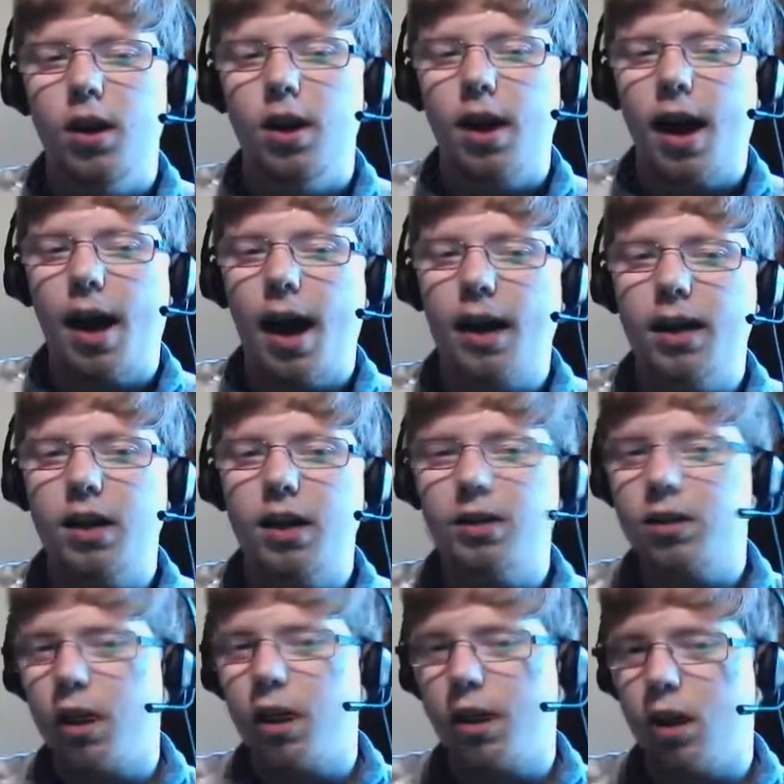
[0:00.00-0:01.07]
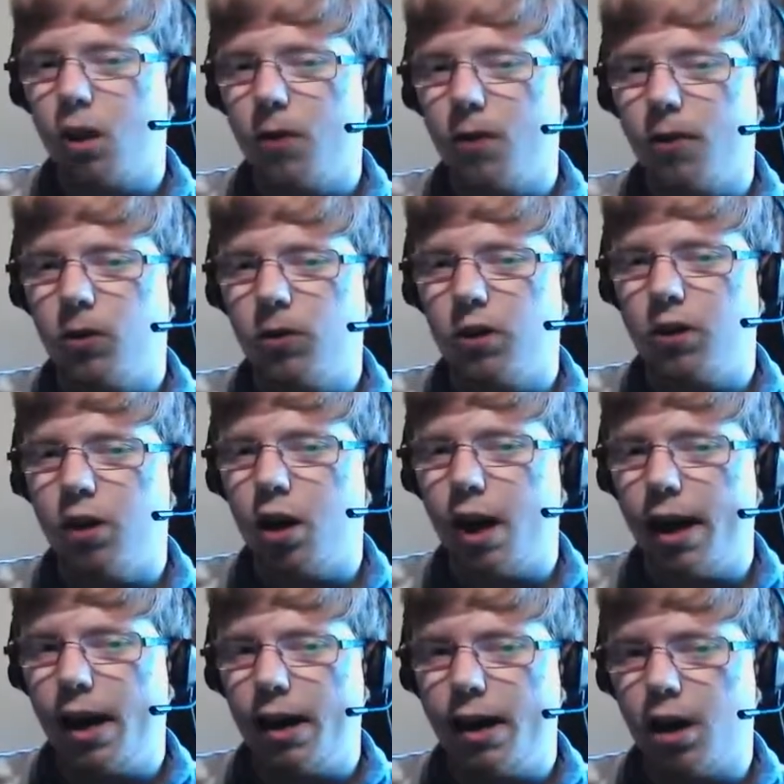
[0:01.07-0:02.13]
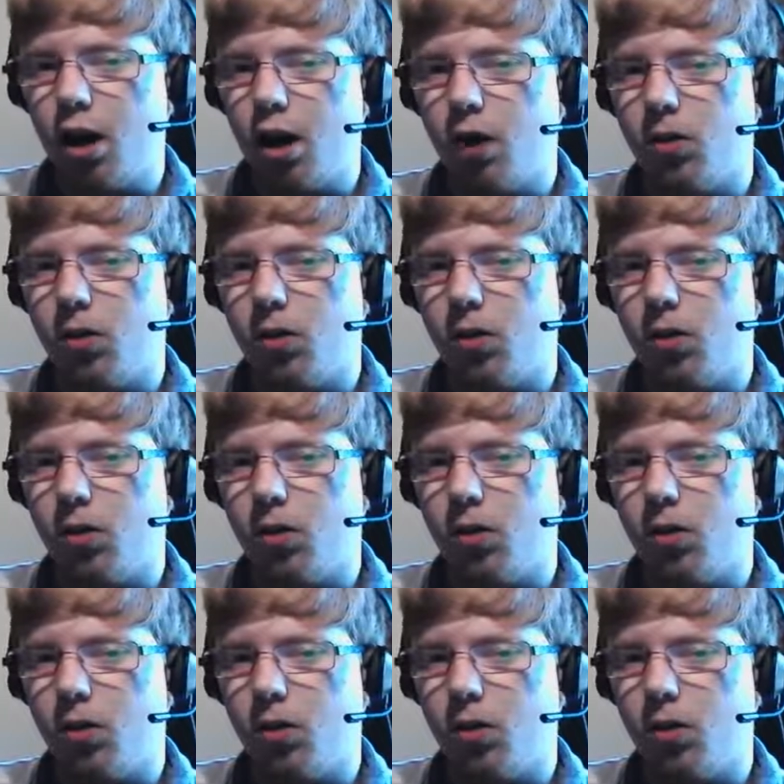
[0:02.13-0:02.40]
and get a Psychic off onto the Nihilego.